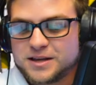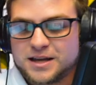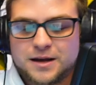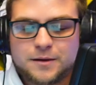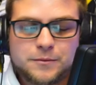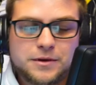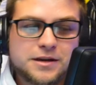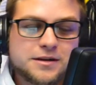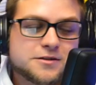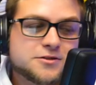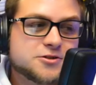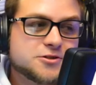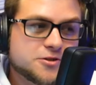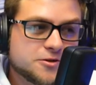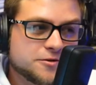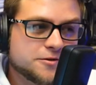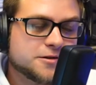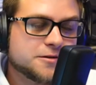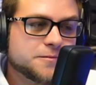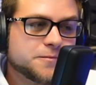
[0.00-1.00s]
I mean,
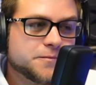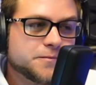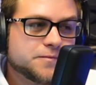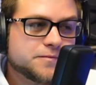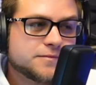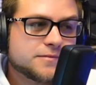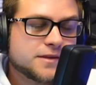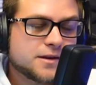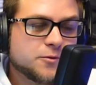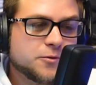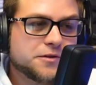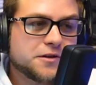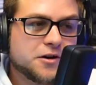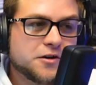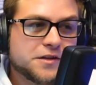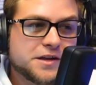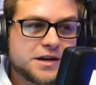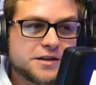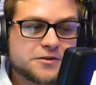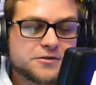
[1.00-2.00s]
shoot, with
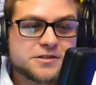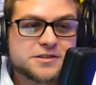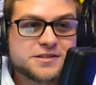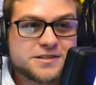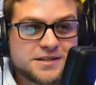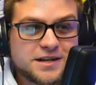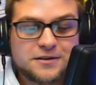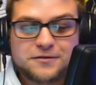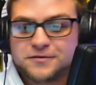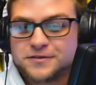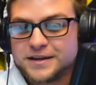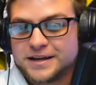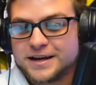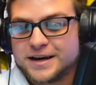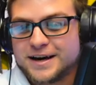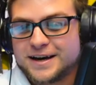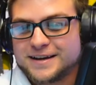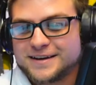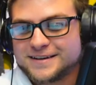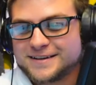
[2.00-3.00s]
all the other stuff they
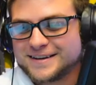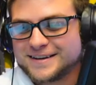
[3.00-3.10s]
got,